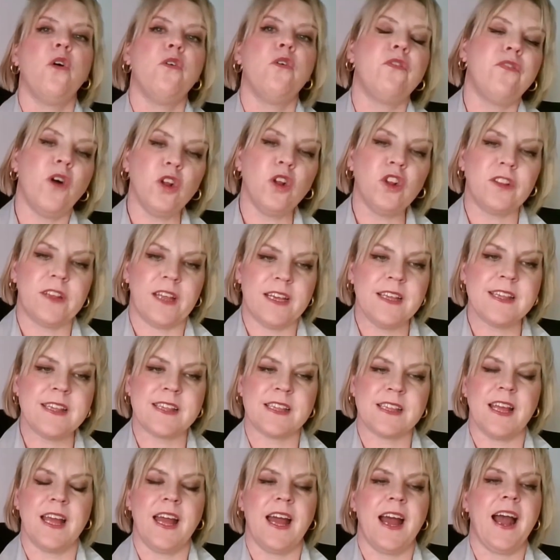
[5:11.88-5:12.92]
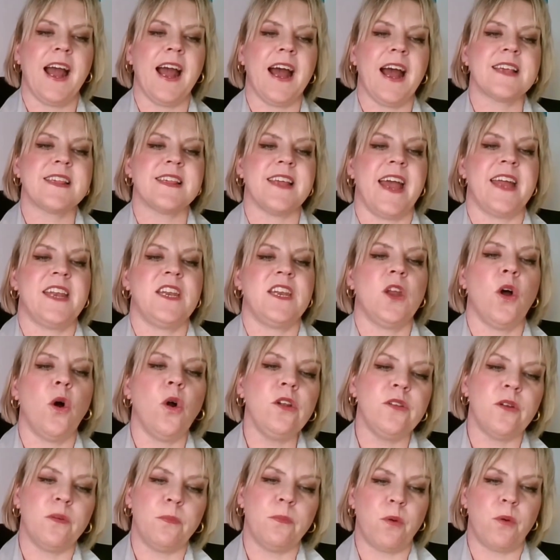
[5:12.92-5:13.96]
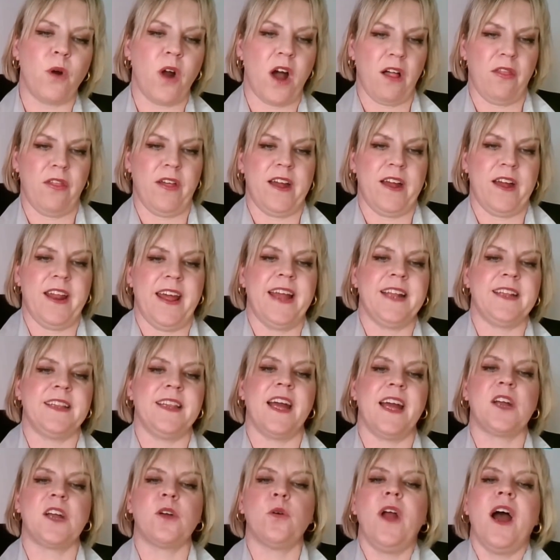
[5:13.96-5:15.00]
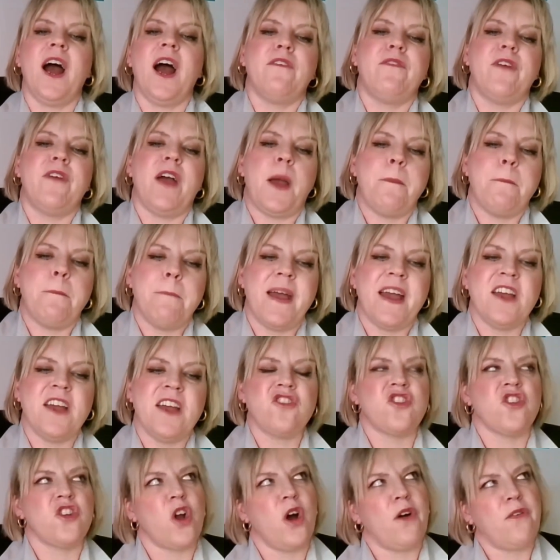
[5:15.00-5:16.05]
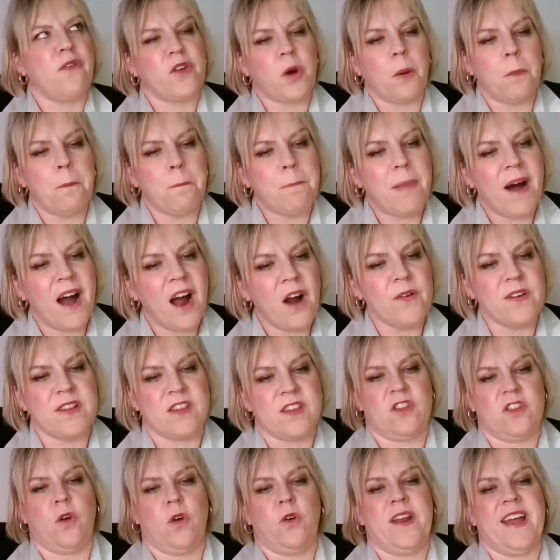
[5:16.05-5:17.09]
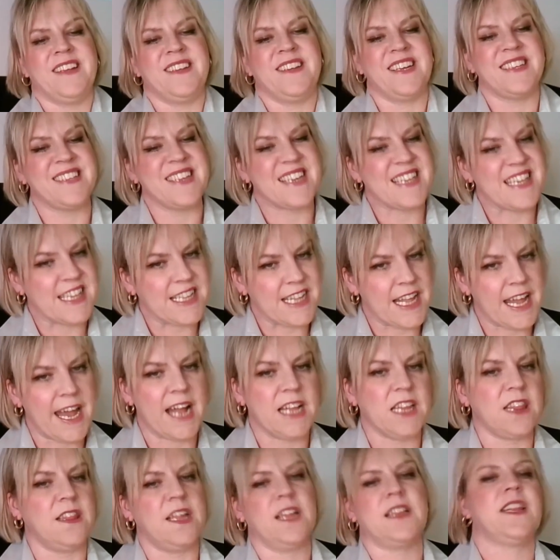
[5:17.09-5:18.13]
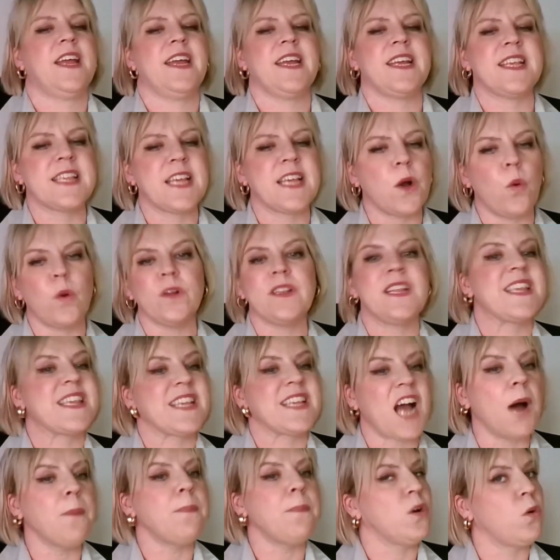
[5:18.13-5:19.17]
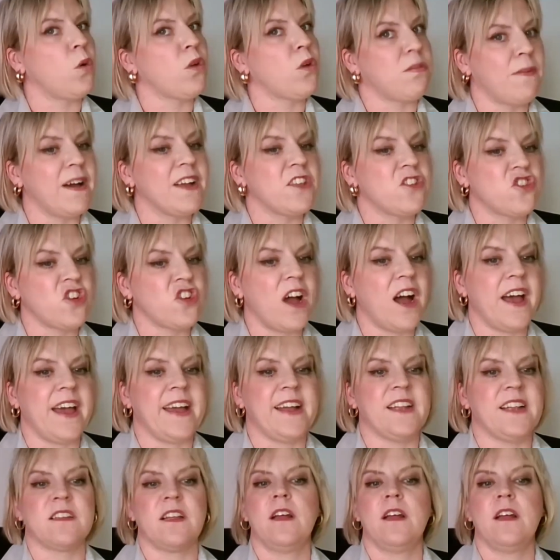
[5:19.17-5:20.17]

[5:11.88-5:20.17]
Fotis has an older brother, and I could have a measure of comparison and understand that is what is happening with my child.